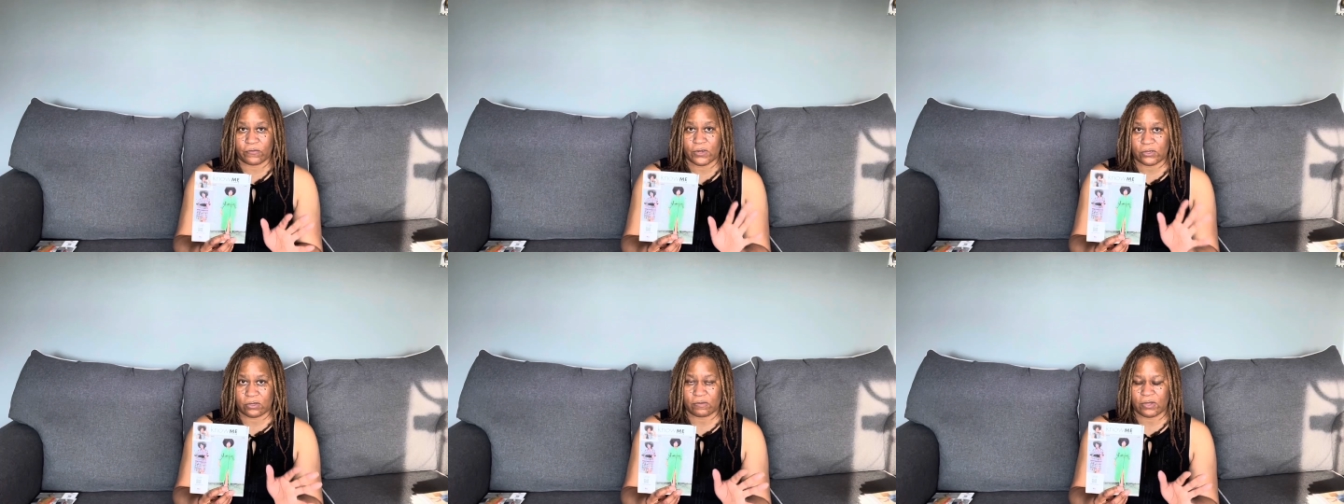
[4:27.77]

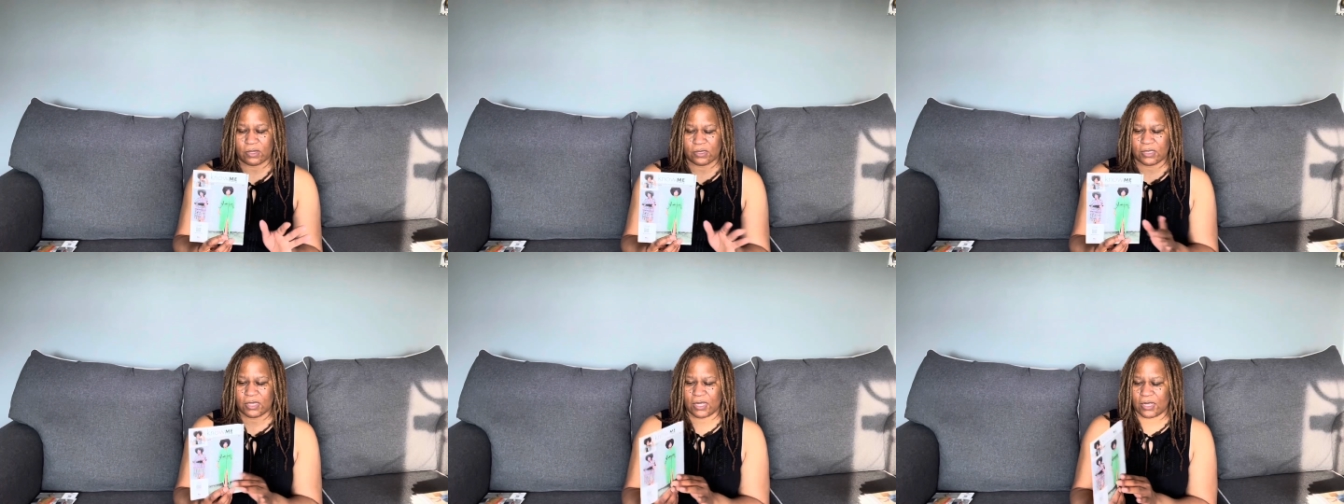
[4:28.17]
first of all,
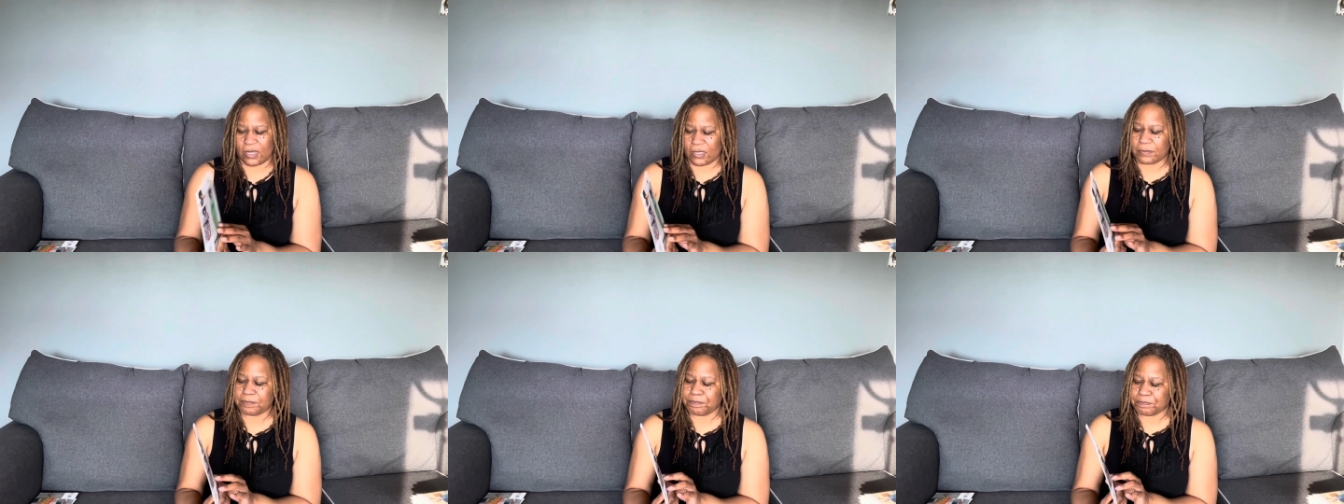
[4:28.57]
to get
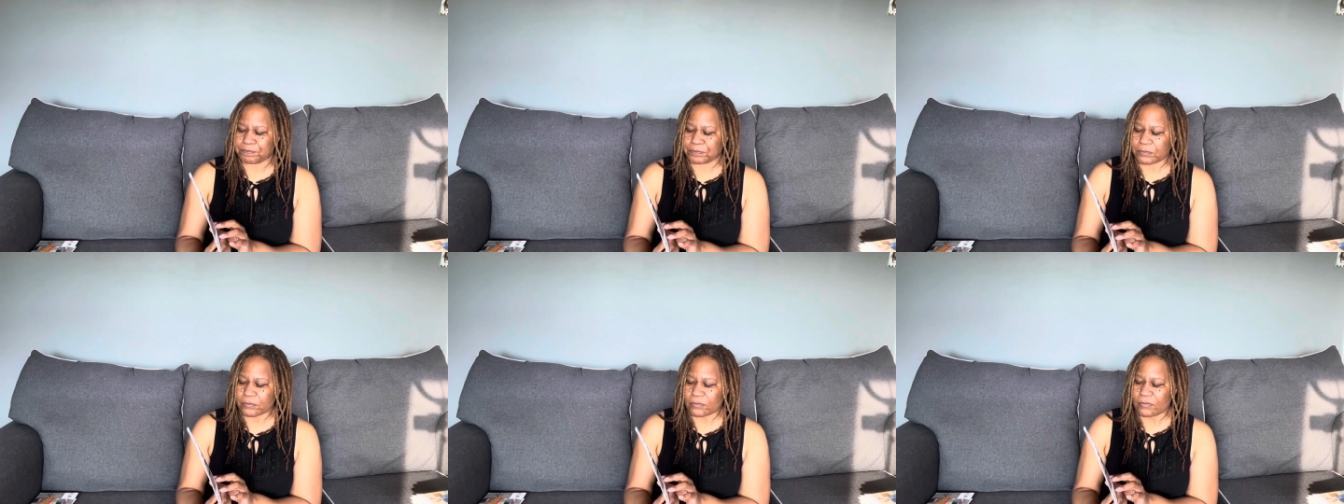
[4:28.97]
them.
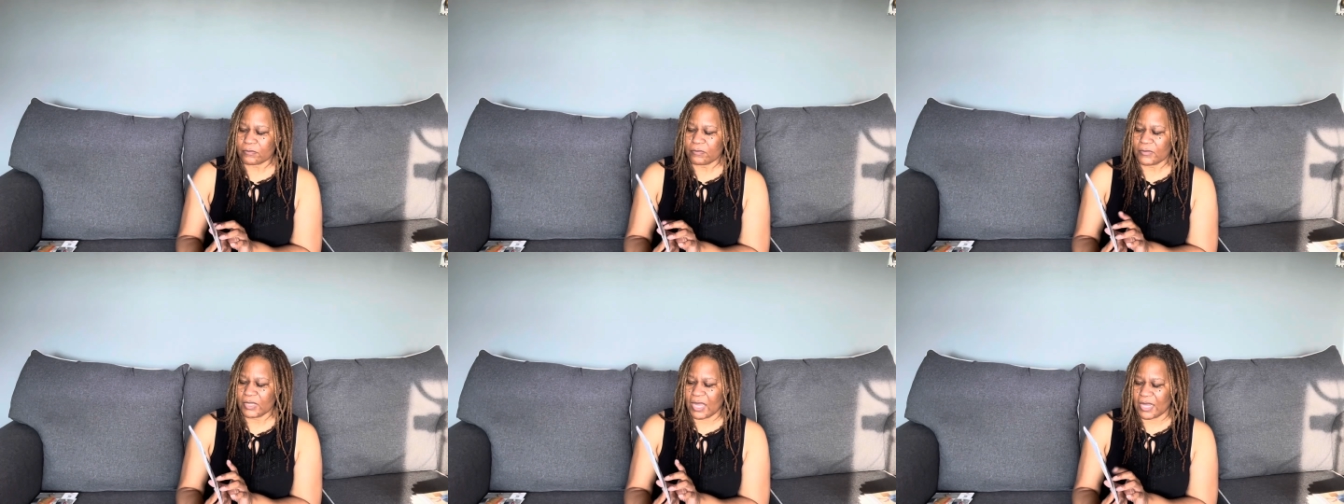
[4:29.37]

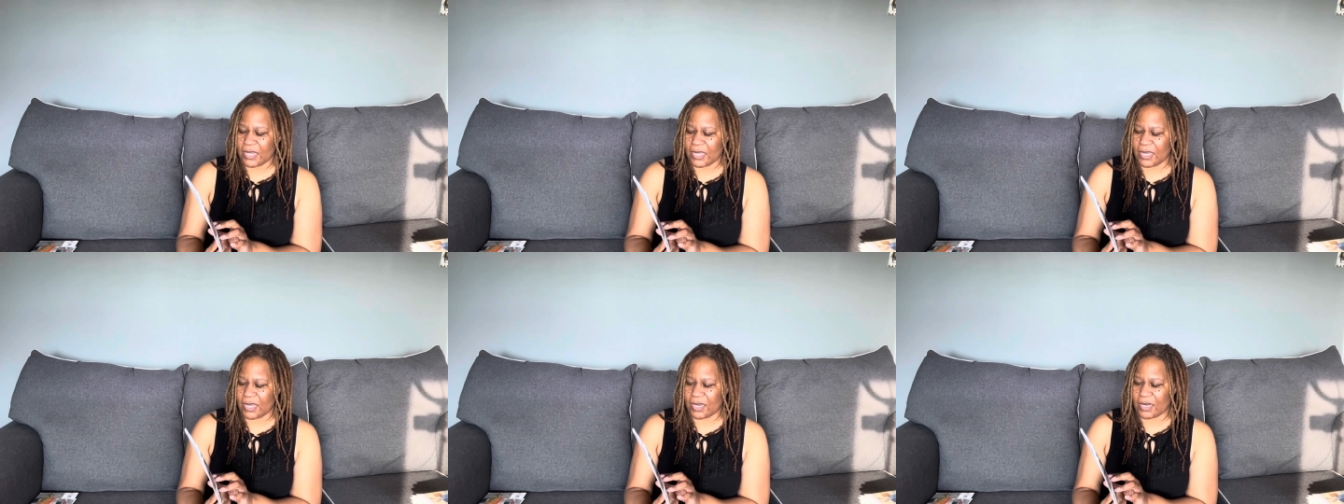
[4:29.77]
And
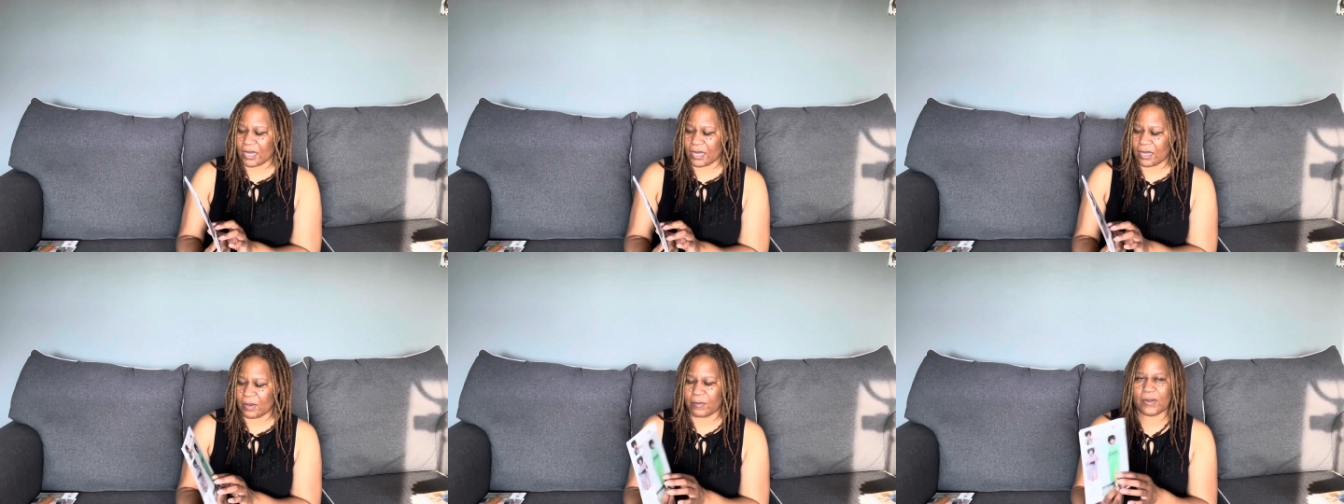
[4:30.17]
then
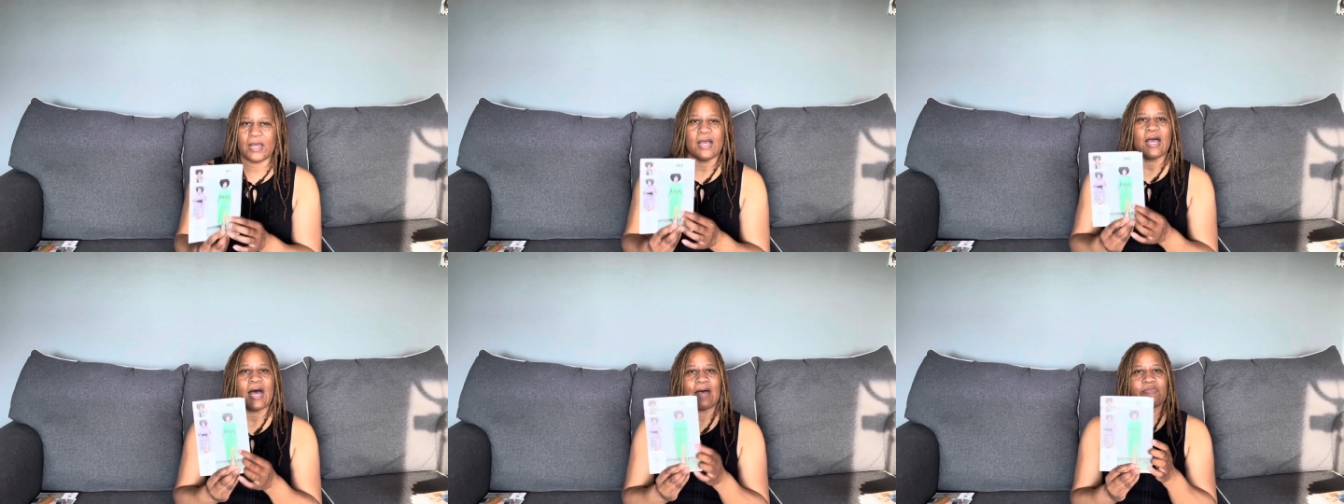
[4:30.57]

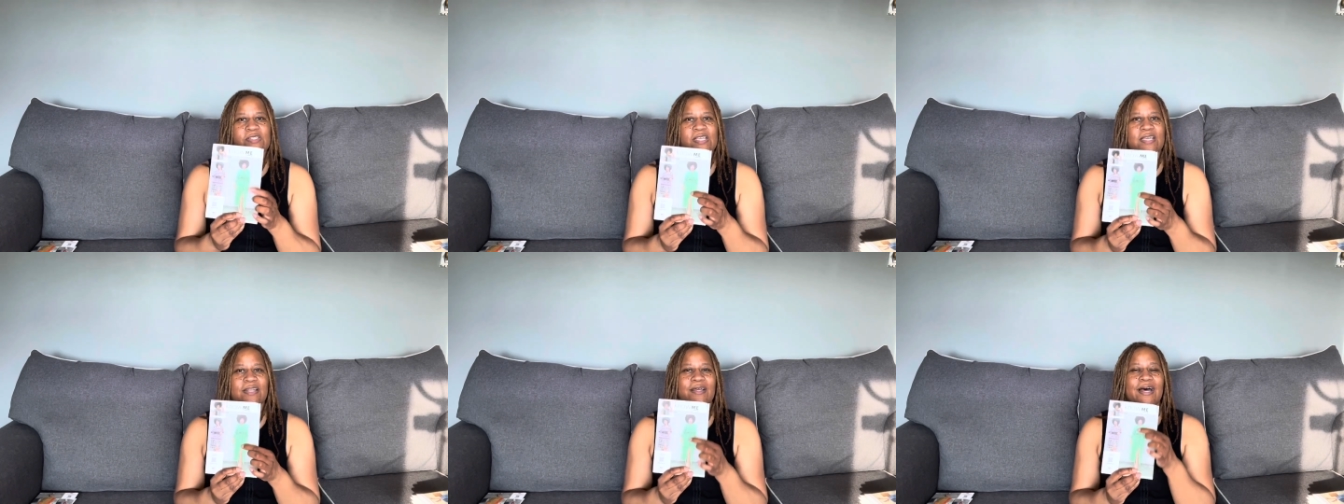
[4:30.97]
I've
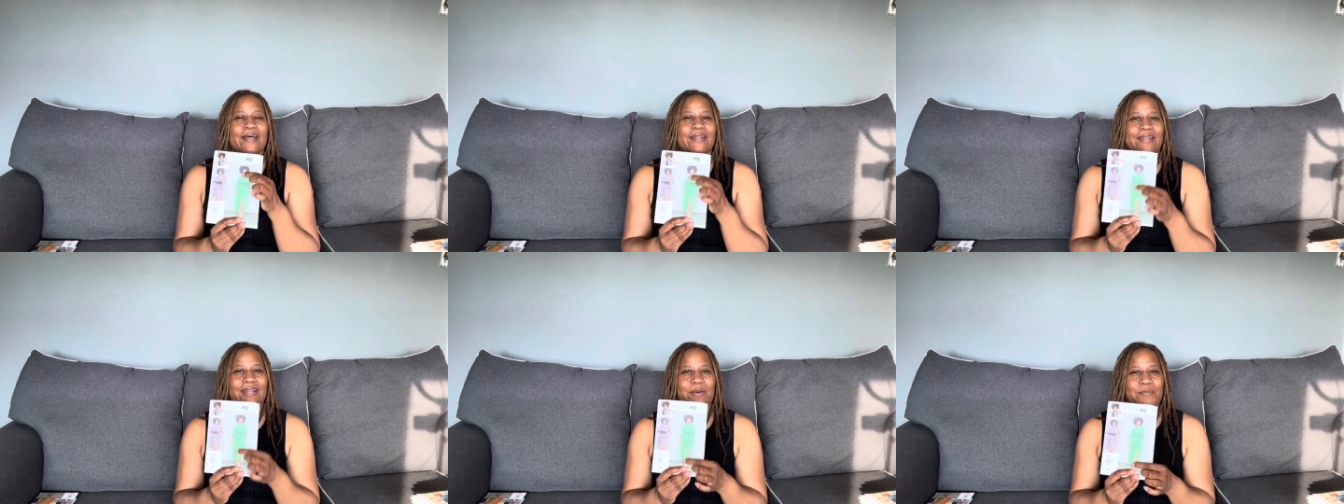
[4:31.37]
seen a
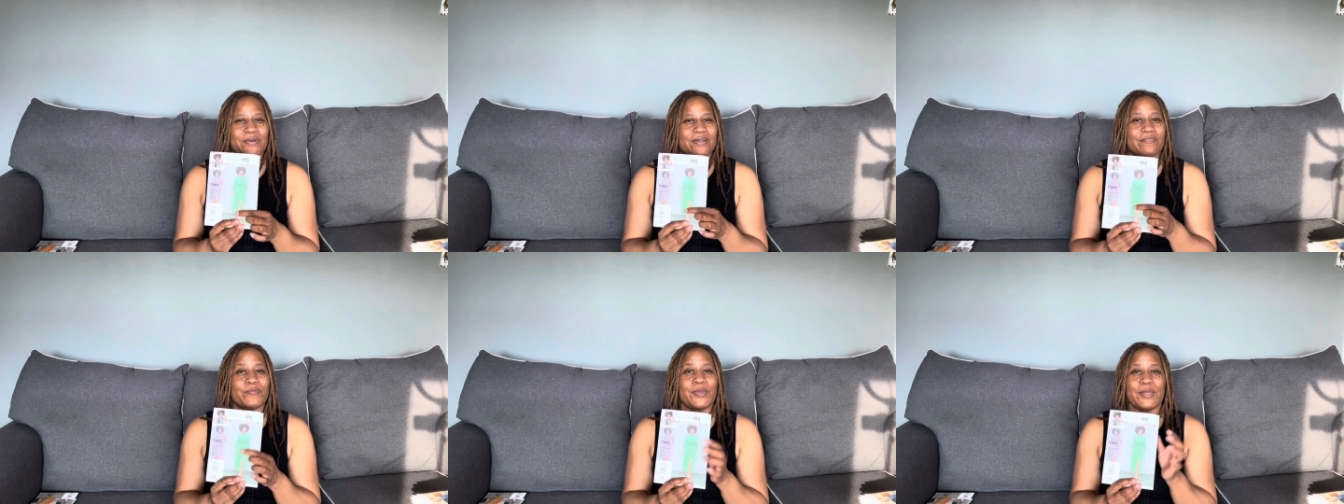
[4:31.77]
number
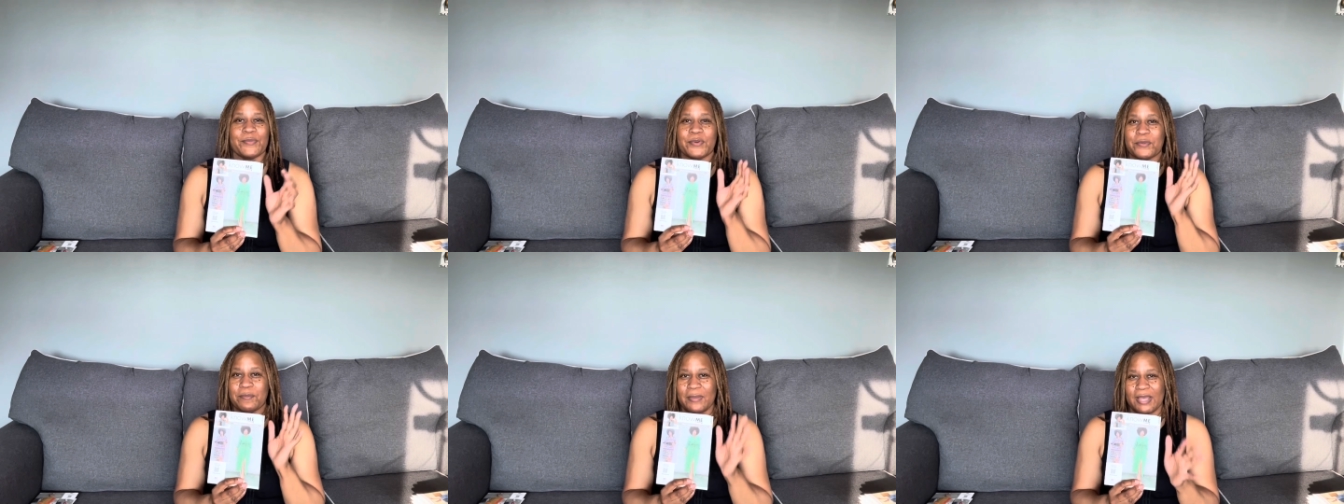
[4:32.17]
of
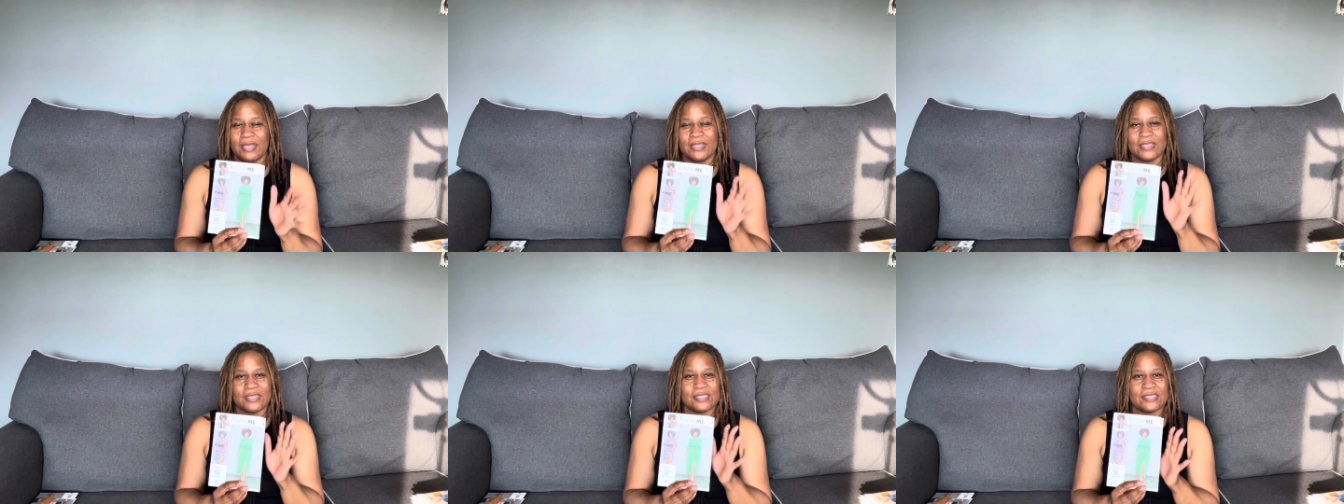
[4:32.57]
people
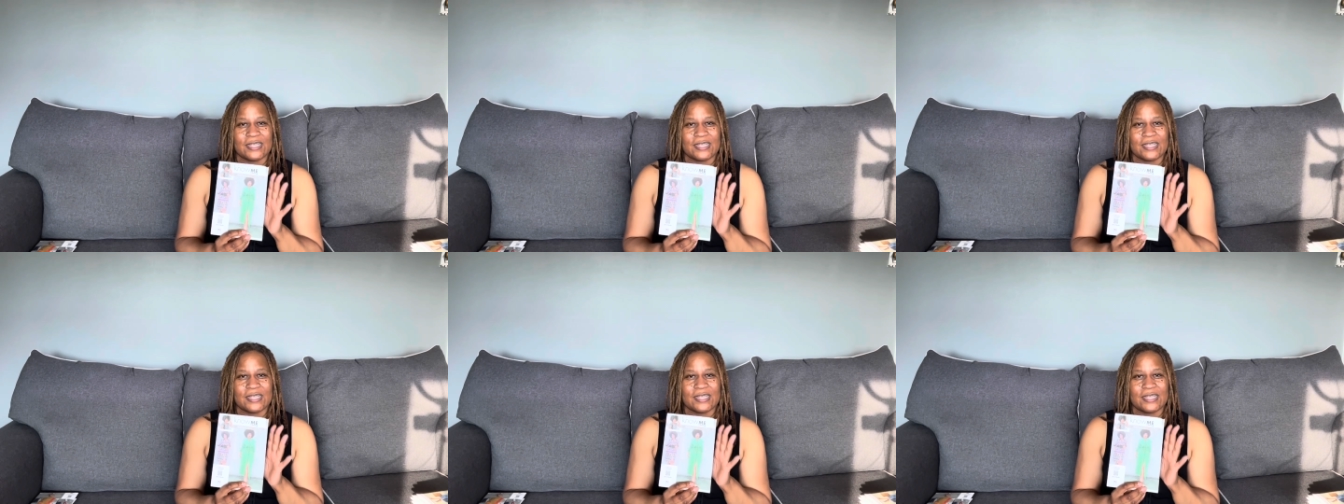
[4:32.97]
make this.